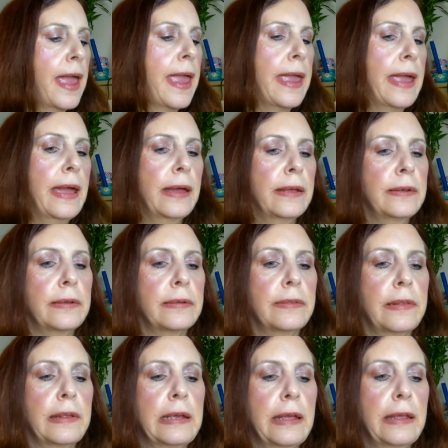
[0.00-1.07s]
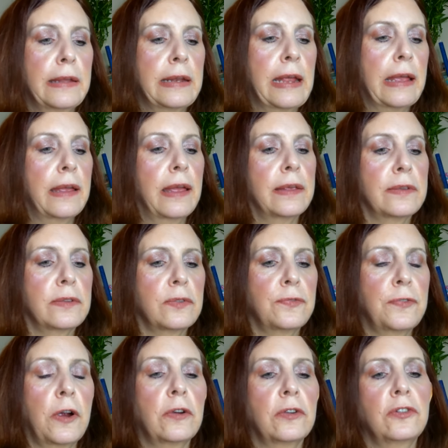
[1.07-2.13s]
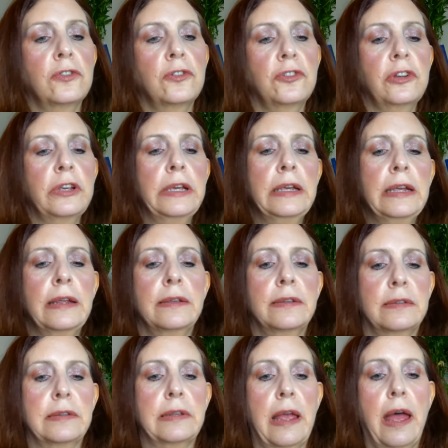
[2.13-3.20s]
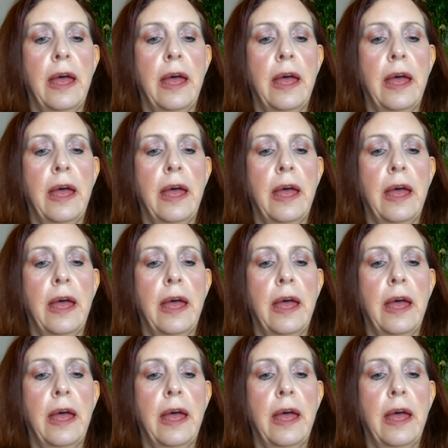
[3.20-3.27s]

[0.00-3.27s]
And then as far as cheeks,